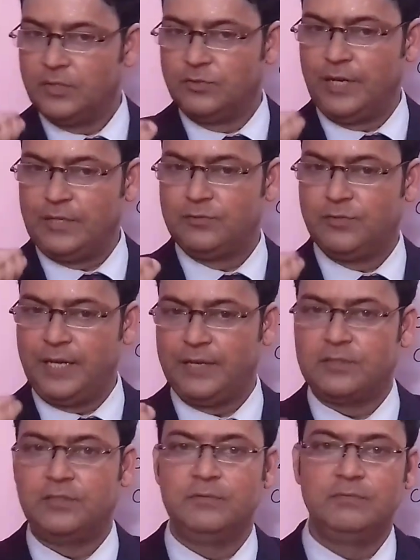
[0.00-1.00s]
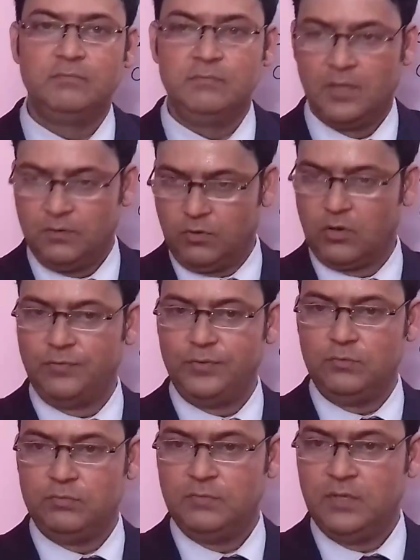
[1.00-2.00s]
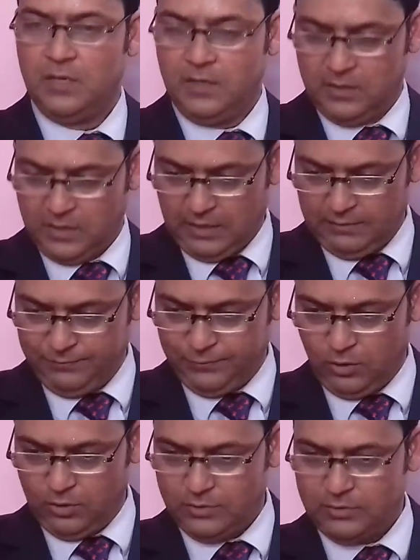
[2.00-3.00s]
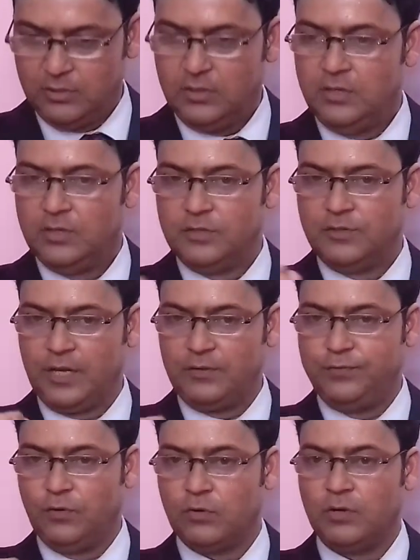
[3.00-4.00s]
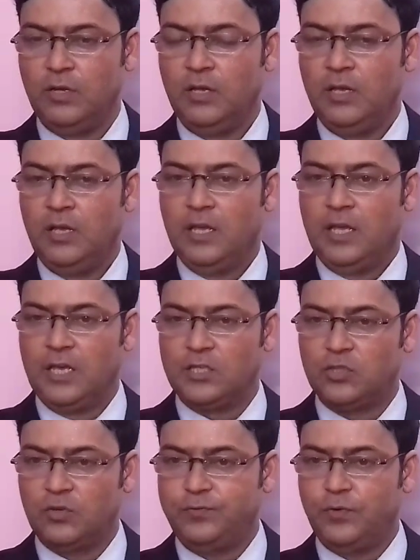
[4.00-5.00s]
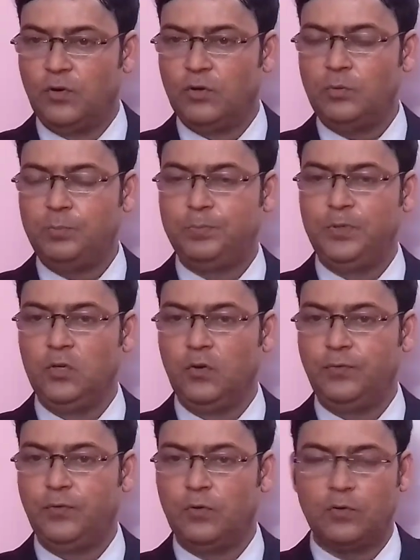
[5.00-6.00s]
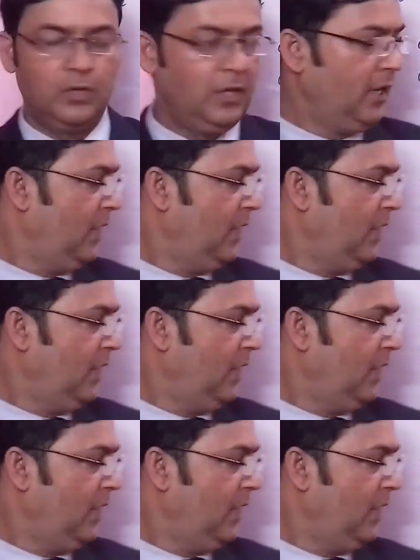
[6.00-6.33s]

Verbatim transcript: Drink, drink. Four of you. Come 4. Drink 4. SO4, PO4.